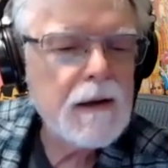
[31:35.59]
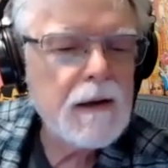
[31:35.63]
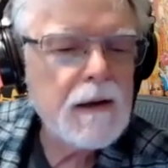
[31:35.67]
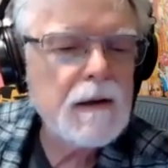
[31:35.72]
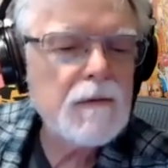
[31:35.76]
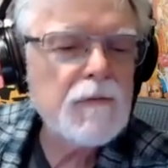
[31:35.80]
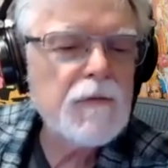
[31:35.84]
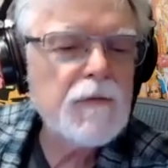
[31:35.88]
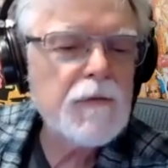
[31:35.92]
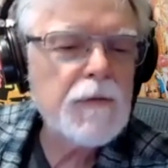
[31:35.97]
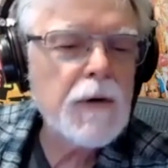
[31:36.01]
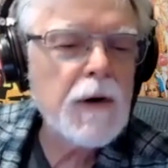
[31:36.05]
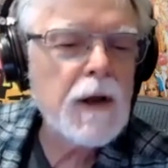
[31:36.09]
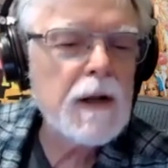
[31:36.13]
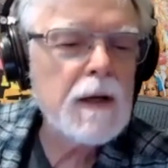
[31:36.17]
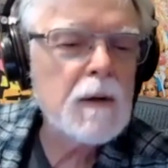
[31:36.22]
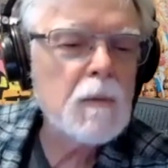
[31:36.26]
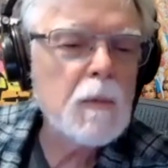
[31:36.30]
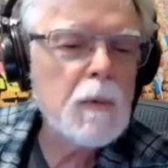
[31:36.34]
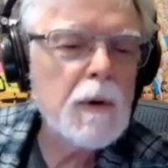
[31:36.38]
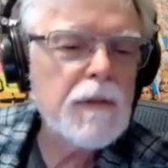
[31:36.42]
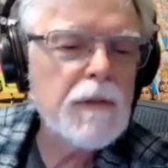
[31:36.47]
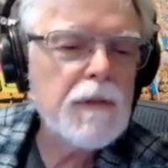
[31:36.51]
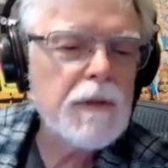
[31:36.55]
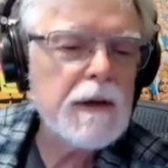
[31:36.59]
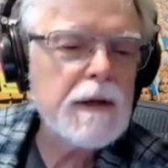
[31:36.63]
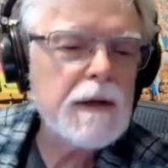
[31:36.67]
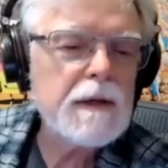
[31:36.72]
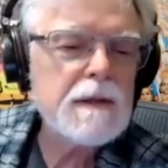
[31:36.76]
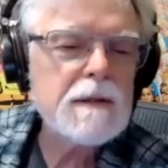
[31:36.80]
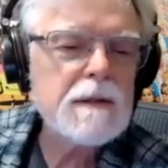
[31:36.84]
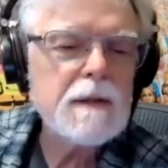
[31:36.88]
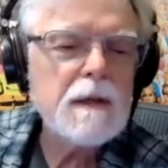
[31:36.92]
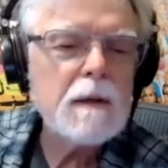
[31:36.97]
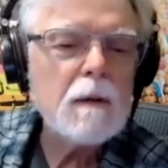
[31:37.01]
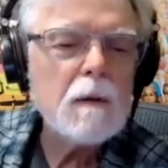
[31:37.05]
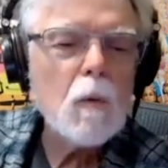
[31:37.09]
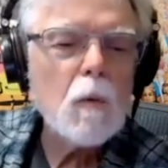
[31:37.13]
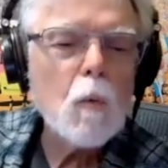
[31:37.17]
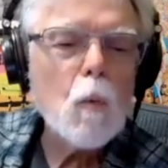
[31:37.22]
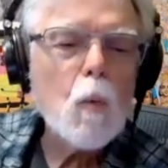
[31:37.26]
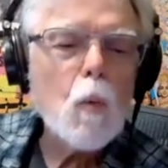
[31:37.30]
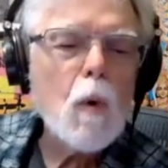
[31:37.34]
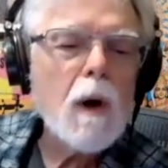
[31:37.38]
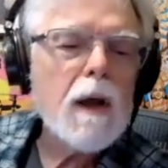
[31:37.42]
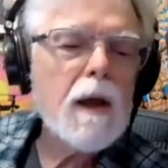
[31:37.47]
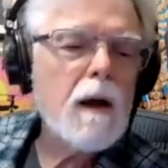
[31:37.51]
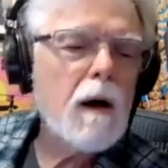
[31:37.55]
confronted with things that are
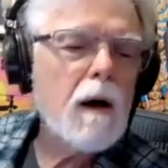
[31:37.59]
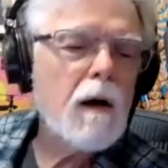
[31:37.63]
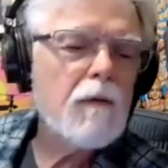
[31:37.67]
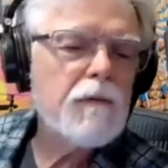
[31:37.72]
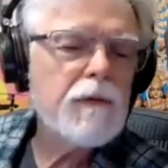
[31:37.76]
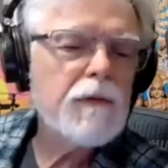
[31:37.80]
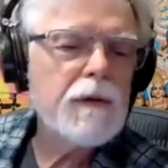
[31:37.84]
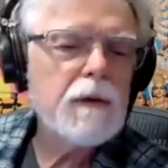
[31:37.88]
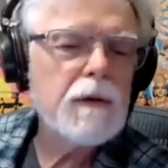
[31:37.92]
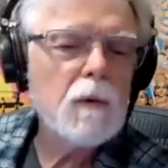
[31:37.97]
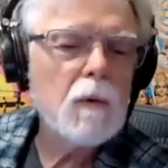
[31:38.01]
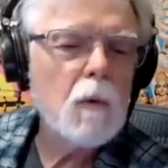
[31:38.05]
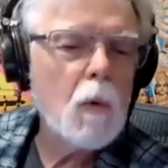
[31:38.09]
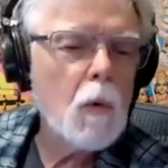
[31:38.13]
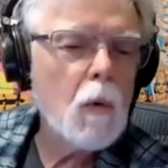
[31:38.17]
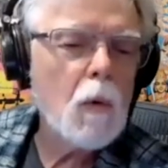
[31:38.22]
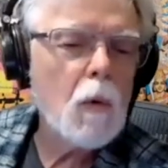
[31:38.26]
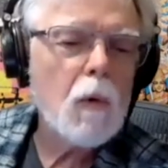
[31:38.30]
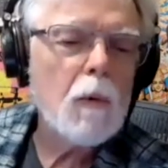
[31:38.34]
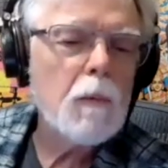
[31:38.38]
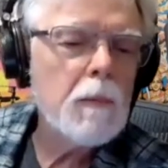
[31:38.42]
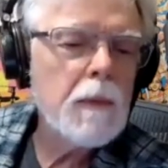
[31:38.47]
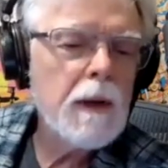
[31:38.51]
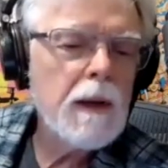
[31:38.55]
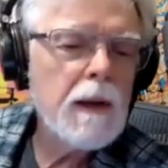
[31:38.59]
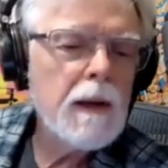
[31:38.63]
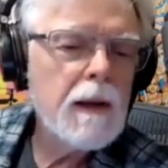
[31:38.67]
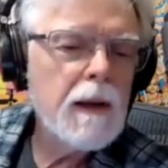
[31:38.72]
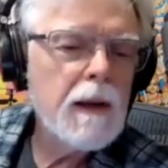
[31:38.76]
way off the norm,